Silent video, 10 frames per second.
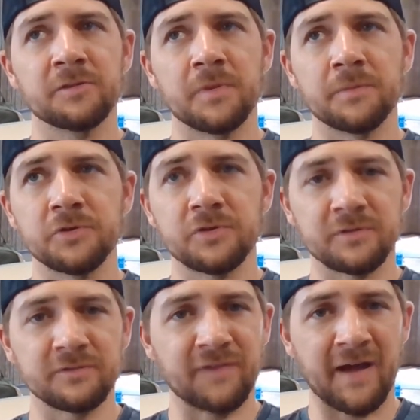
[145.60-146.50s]
Maybe you
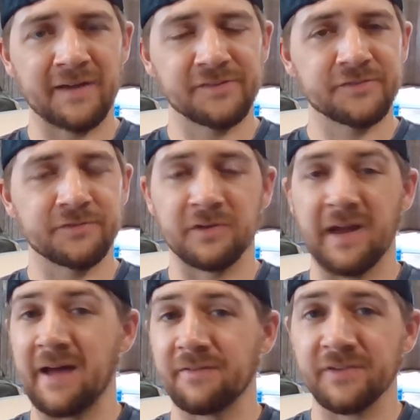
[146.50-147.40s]
can fast for
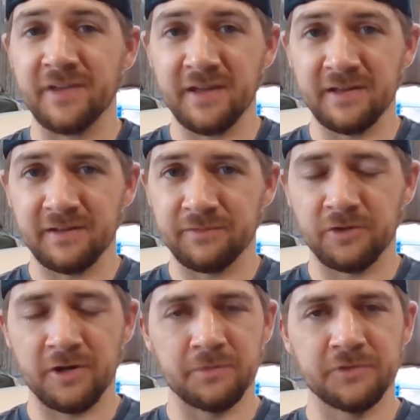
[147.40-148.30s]
half a day if
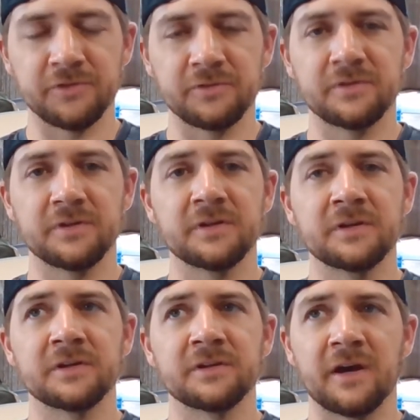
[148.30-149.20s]
you're able to,
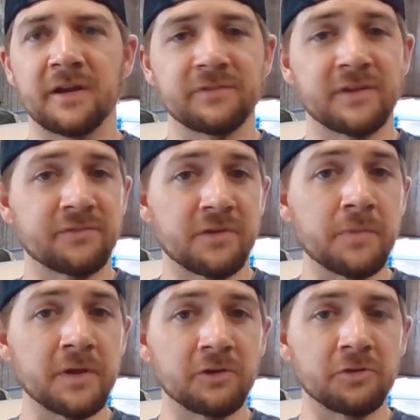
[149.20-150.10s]
not even every
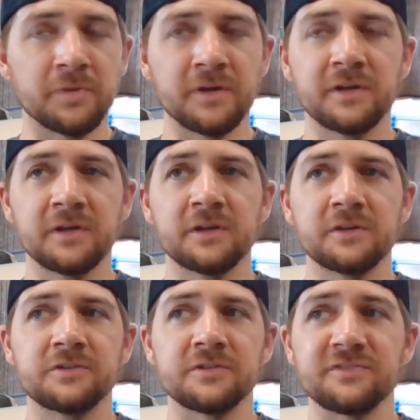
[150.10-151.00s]
meal, but
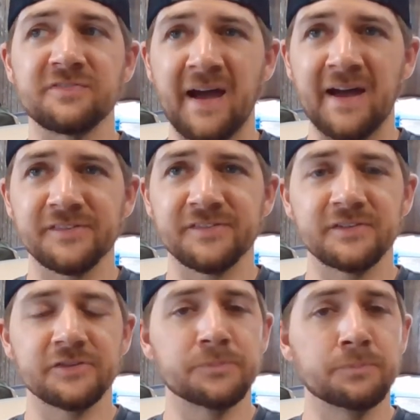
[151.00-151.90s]
to
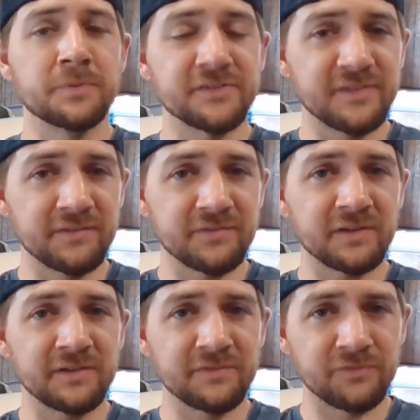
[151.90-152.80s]
fast
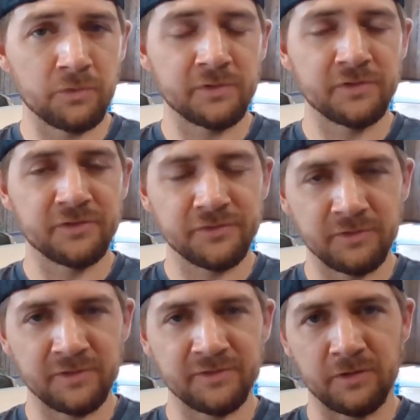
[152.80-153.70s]
specifically for the
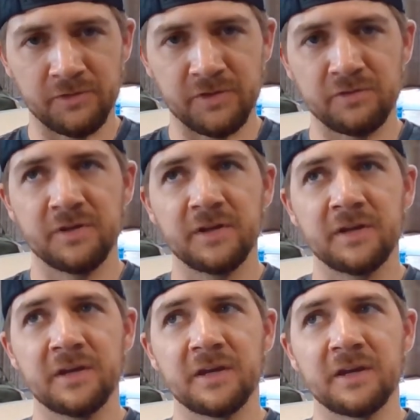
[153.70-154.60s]
students at OU
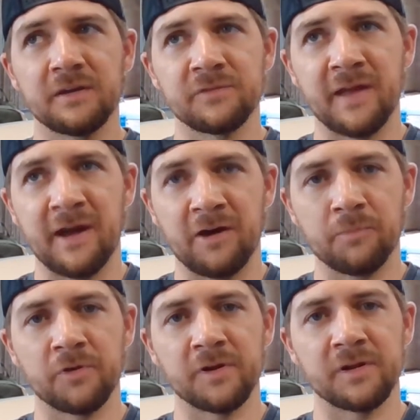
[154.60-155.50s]
and for the
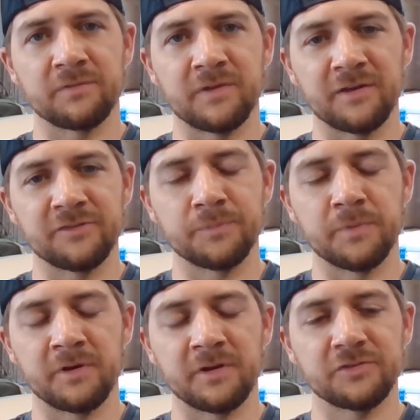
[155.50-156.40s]
outpouring of God's
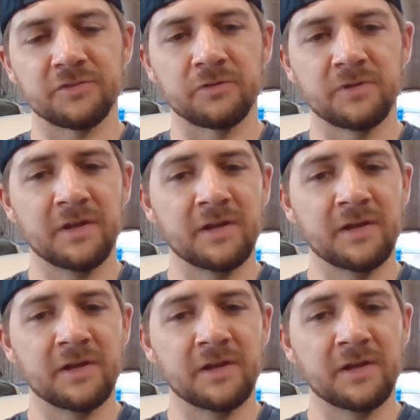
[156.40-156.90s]
Spirit. So